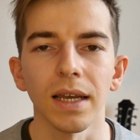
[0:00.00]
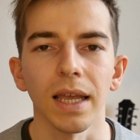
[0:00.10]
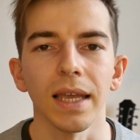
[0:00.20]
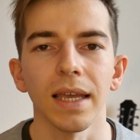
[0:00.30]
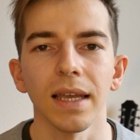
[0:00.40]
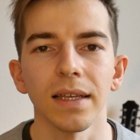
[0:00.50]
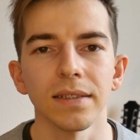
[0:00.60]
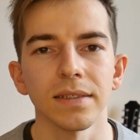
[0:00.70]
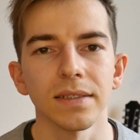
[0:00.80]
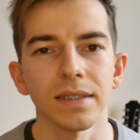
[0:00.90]

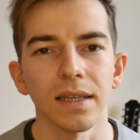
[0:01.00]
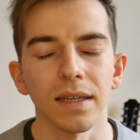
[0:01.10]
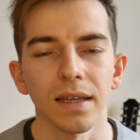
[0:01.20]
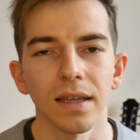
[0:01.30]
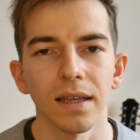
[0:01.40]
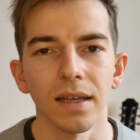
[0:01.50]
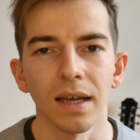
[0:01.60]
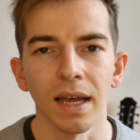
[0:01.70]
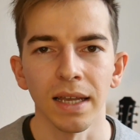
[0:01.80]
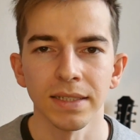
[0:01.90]
And
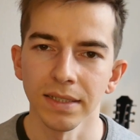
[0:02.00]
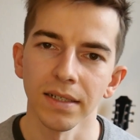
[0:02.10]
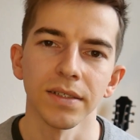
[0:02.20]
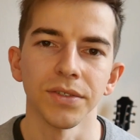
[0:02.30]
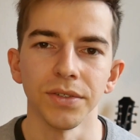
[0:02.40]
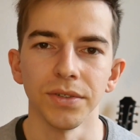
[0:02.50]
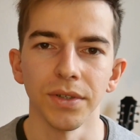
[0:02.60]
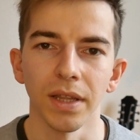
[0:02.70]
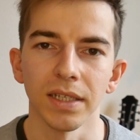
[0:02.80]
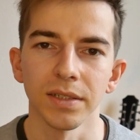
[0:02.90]
I started to
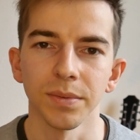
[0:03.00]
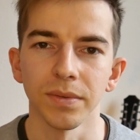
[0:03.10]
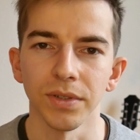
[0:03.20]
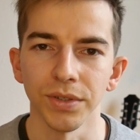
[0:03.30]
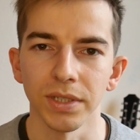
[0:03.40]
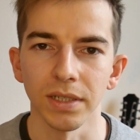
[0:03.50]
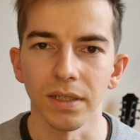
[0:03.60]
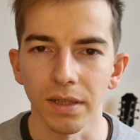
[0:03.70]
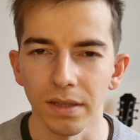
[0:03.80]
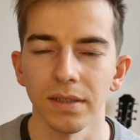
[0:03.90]
do this
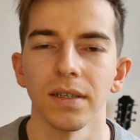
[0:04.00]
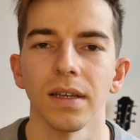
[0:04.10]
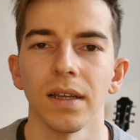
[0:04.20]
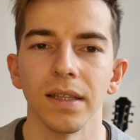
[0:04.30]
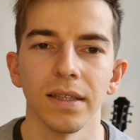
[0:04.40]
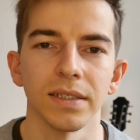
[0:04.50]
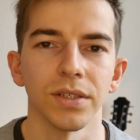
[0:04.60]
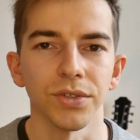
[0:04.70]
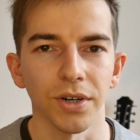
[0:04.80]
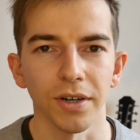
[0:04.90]
using this
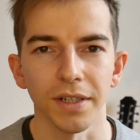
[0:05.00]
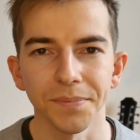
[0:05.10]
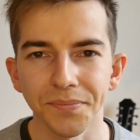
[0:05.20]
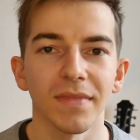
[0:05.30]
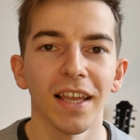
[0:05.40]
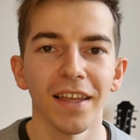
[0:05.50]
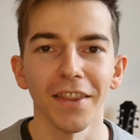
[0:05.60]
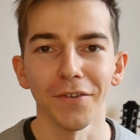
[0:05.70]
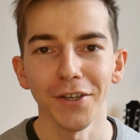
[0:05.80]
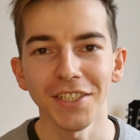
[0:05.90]
tutorial.
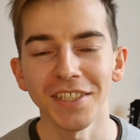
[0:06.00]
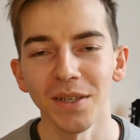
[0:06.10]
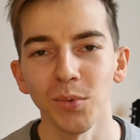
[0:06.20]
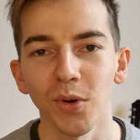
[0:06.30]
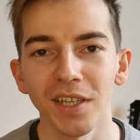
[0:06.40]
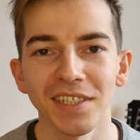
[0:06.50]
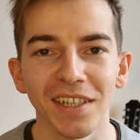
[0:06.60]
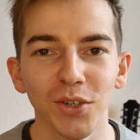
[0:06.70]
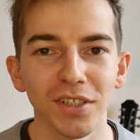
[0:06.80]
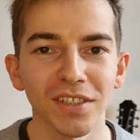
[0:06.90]
The first step was,
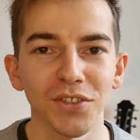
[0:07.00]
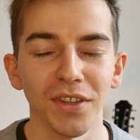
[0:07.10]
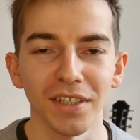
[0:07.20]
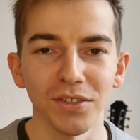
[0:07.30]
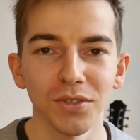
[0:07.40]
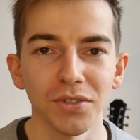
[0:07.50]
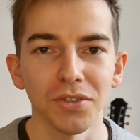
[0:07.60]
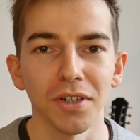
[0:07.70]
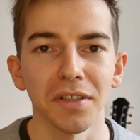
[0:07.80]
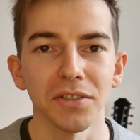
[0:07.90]
according to the new
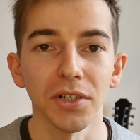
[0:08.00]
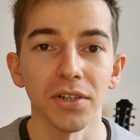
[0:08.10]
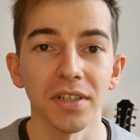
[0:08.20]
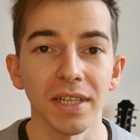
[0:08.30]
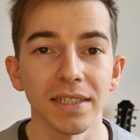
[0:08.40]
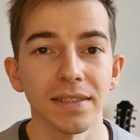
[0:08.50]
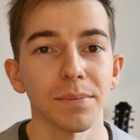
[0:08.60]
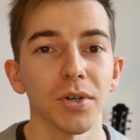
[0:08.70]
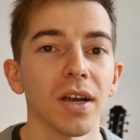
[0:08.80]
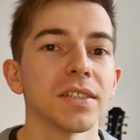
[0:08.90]
tutorial, reorganize the
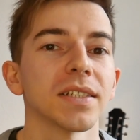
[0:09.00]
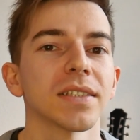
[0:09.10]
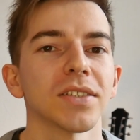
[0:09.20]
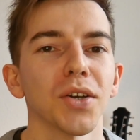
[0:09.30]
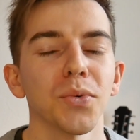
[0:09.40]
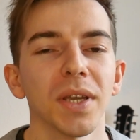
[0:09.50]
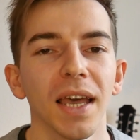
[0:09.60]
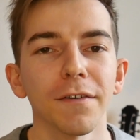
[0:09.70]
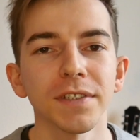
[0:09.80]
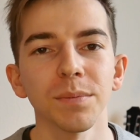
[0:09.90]
project so we
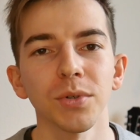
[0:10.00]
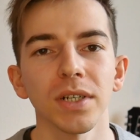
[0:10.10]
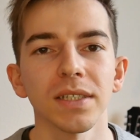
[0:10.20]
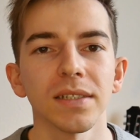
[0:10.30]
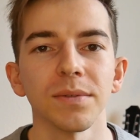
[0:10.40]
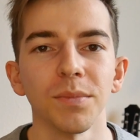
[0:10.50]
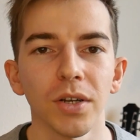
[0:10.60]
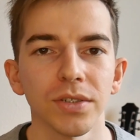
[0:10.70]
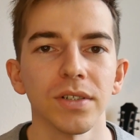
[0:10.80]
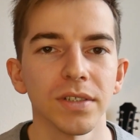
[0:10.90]
have separated
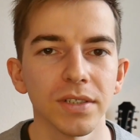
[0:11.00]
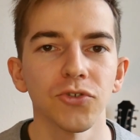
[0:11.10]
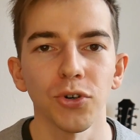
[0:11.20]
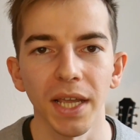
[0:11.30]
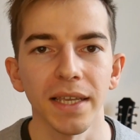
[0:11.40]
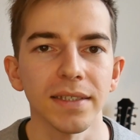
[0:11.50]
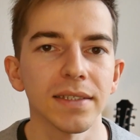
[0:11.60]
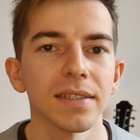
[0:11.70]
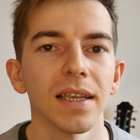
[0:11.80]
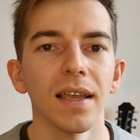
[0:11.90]
models,
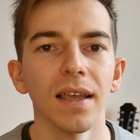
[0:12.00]
crates,